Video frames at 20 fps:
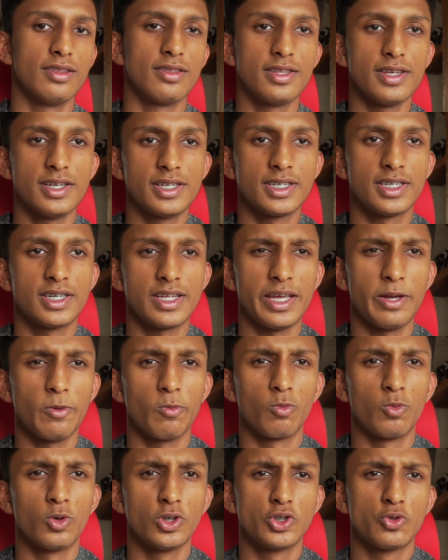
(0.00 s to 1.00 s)
this
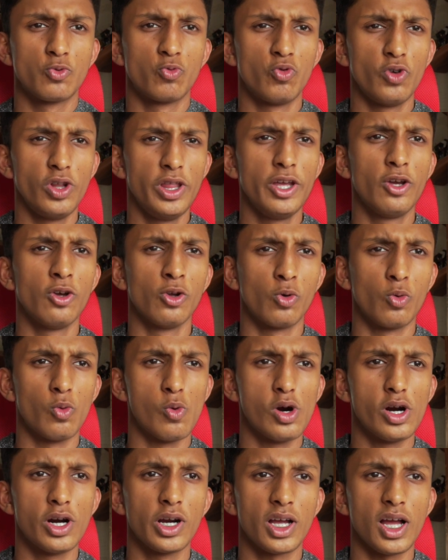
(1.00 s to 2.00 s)
tip was really gonna
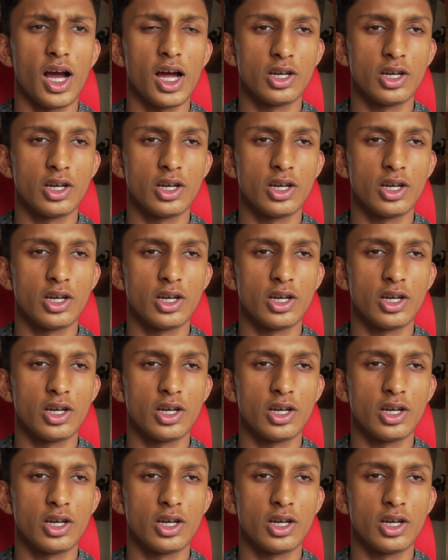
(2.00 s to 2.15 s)
work